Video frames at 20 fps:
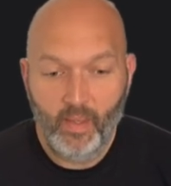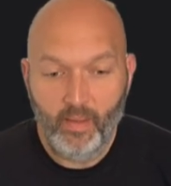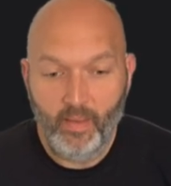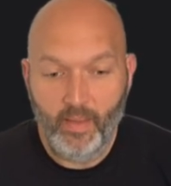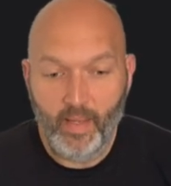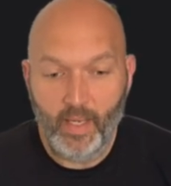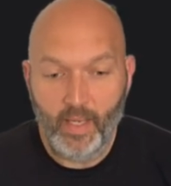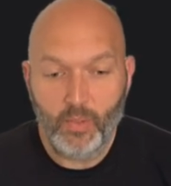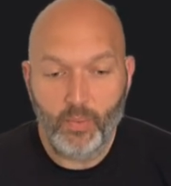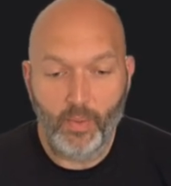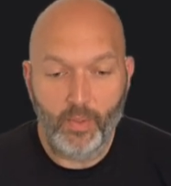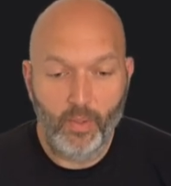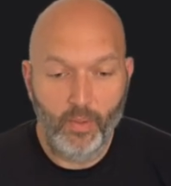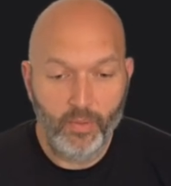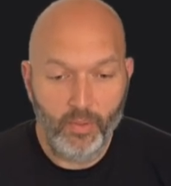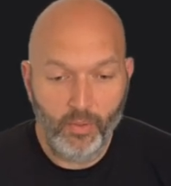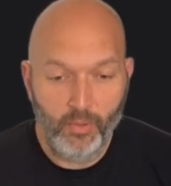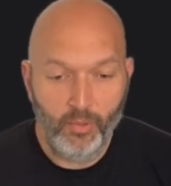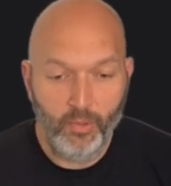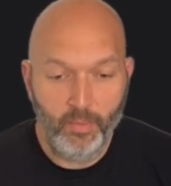That's what
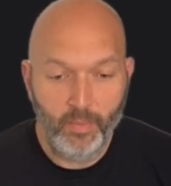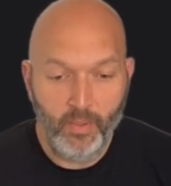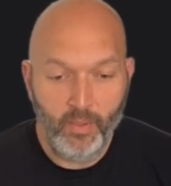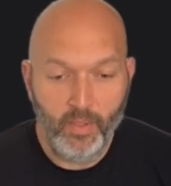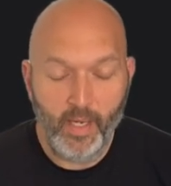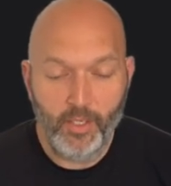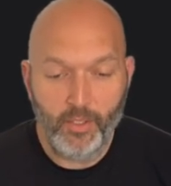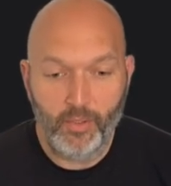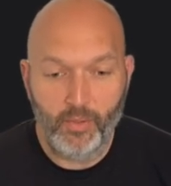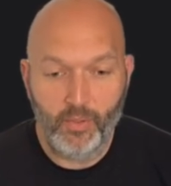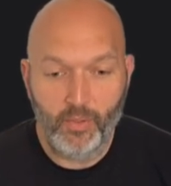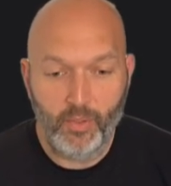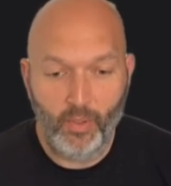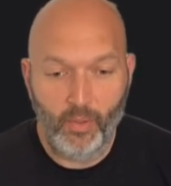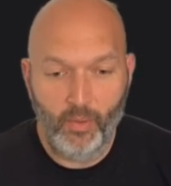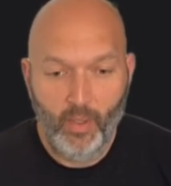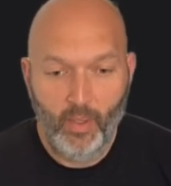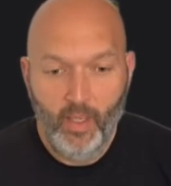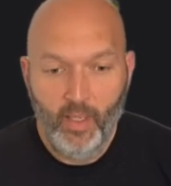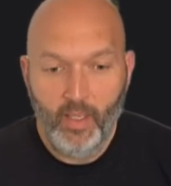goes into a mutation.
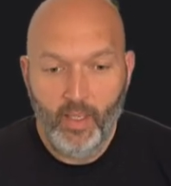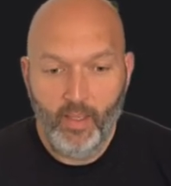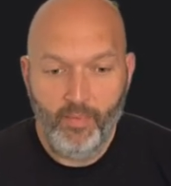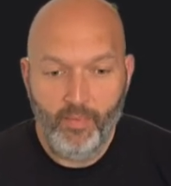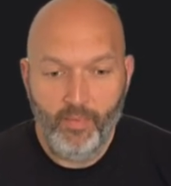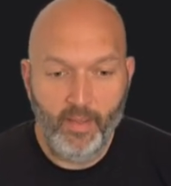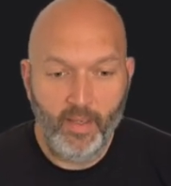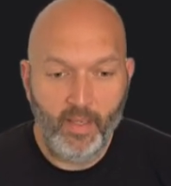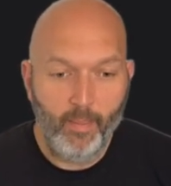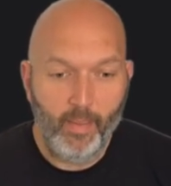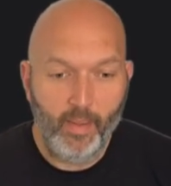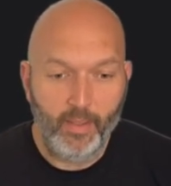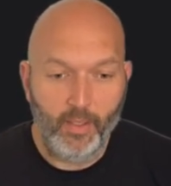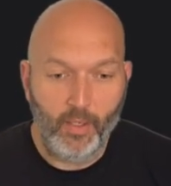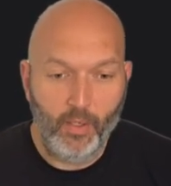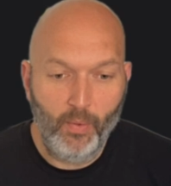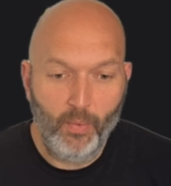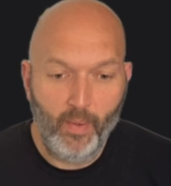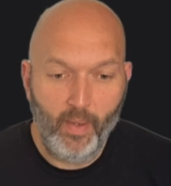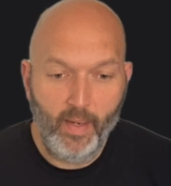So if you think about the
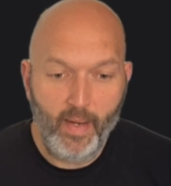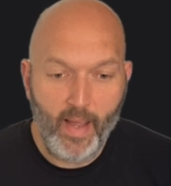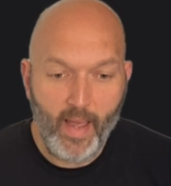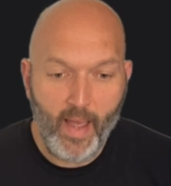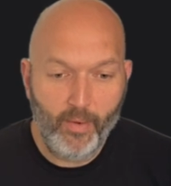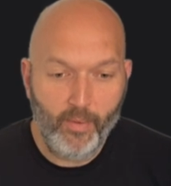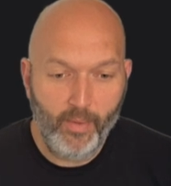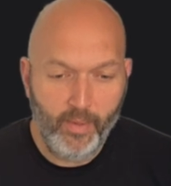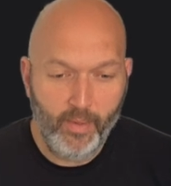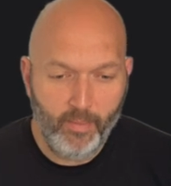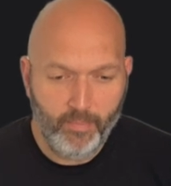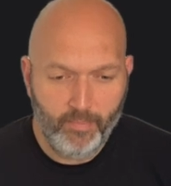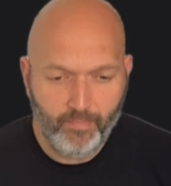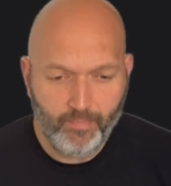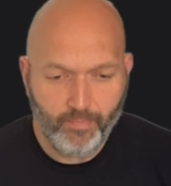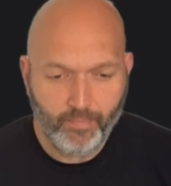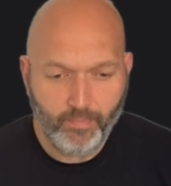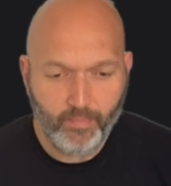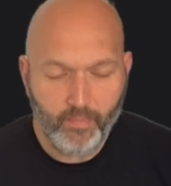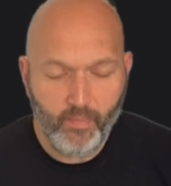CRUD acronym,
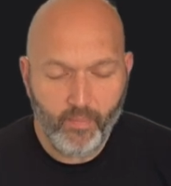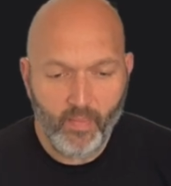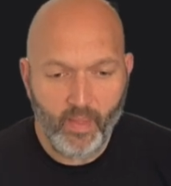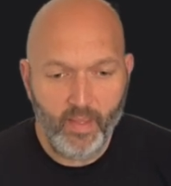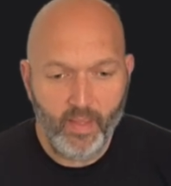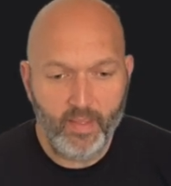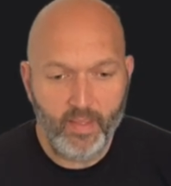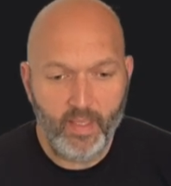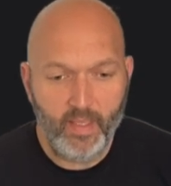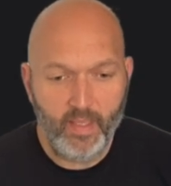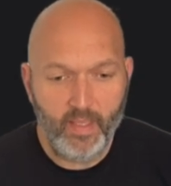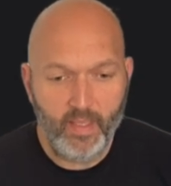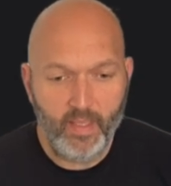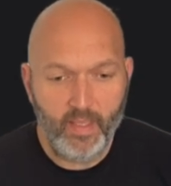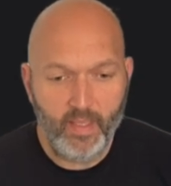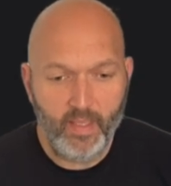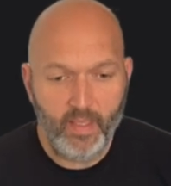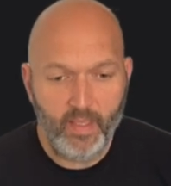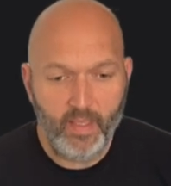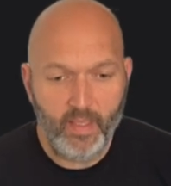it's
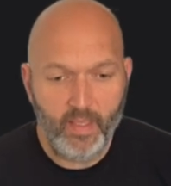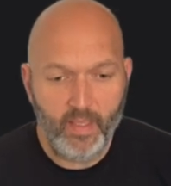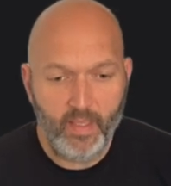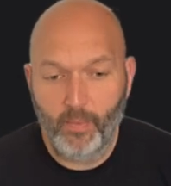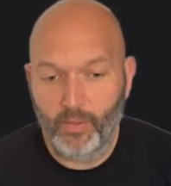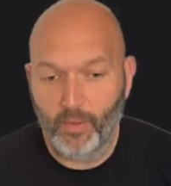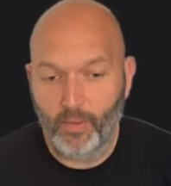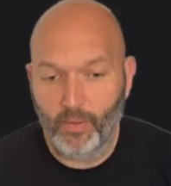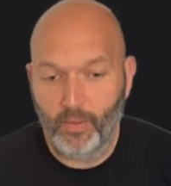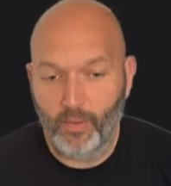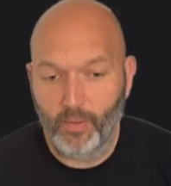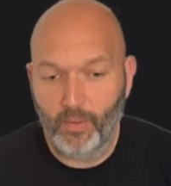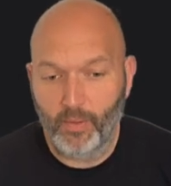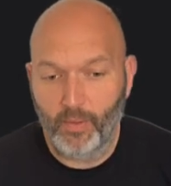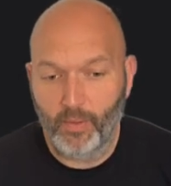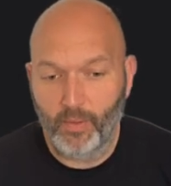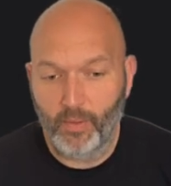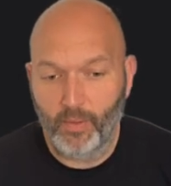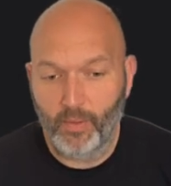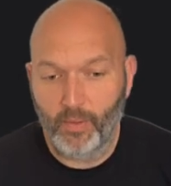everything but the read. So that
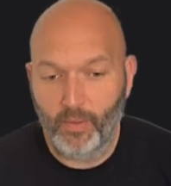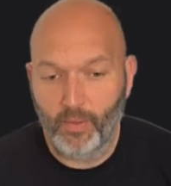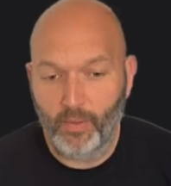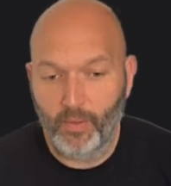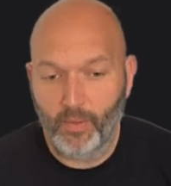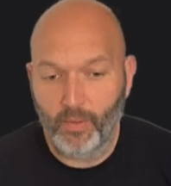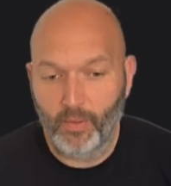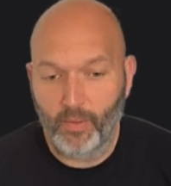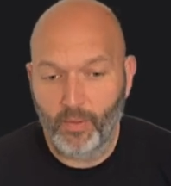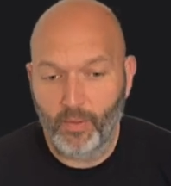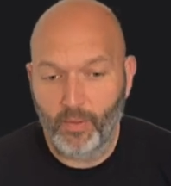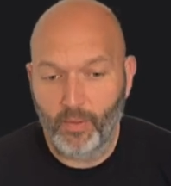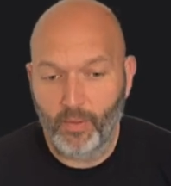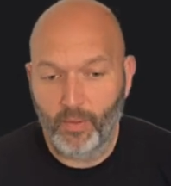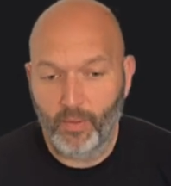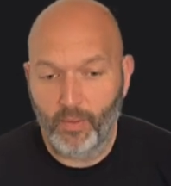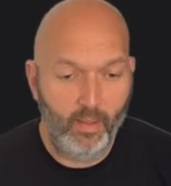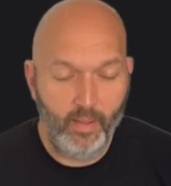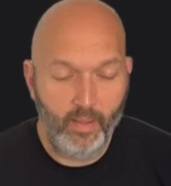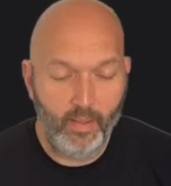creates the updates and the
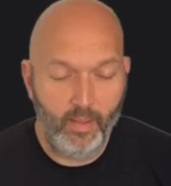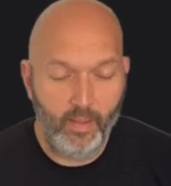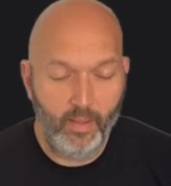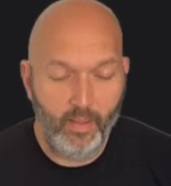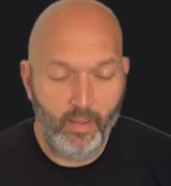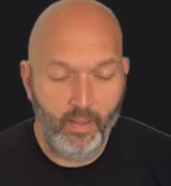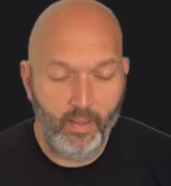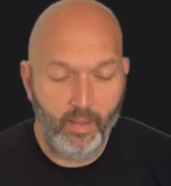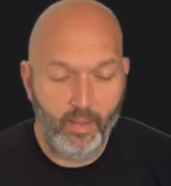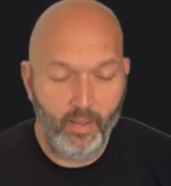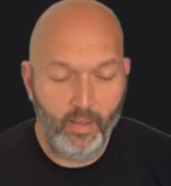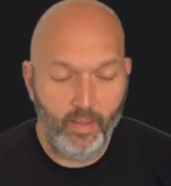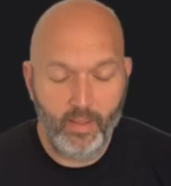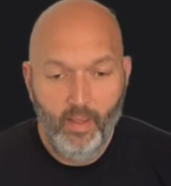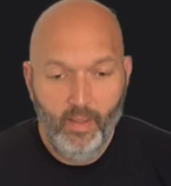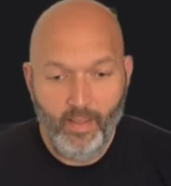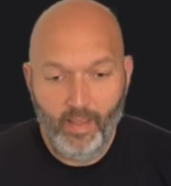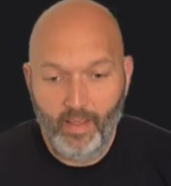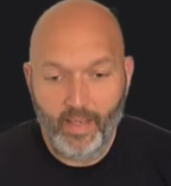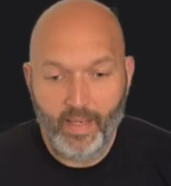deletes, and then
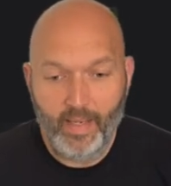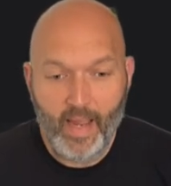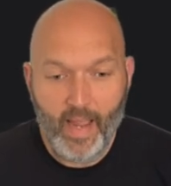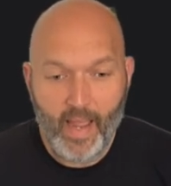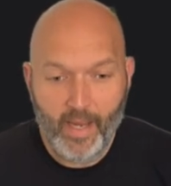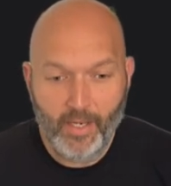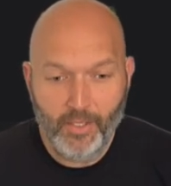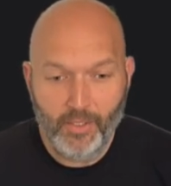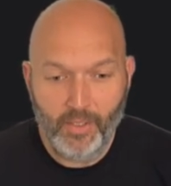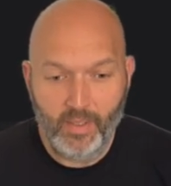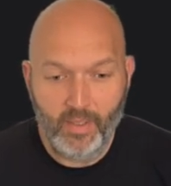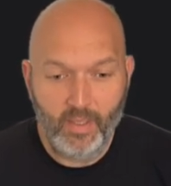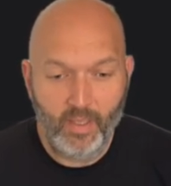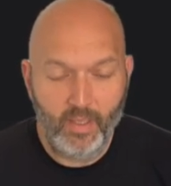any like actions that